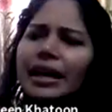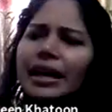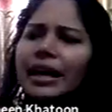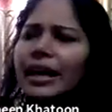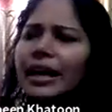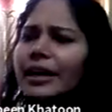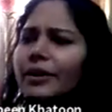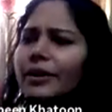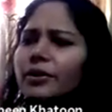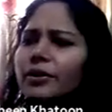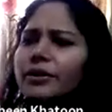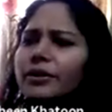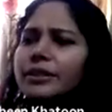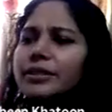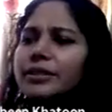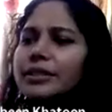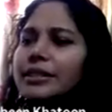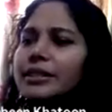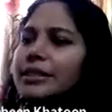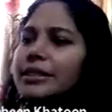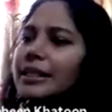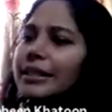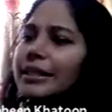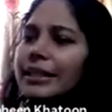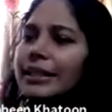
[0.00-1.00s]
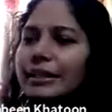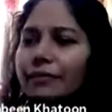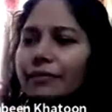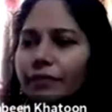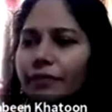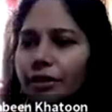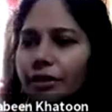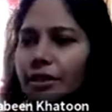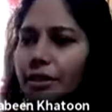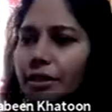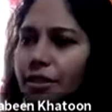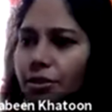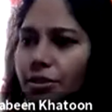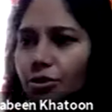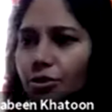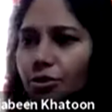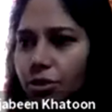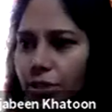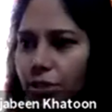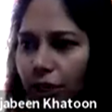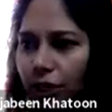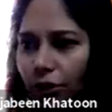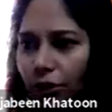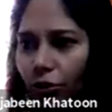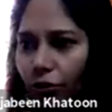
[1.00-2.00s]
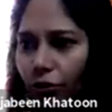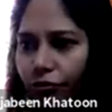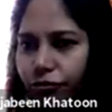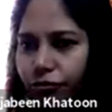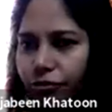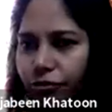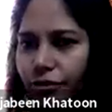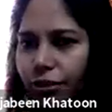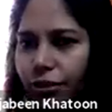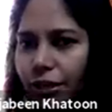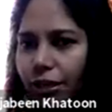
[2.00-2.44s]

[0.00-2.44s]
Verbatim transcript: then all these things and then we take off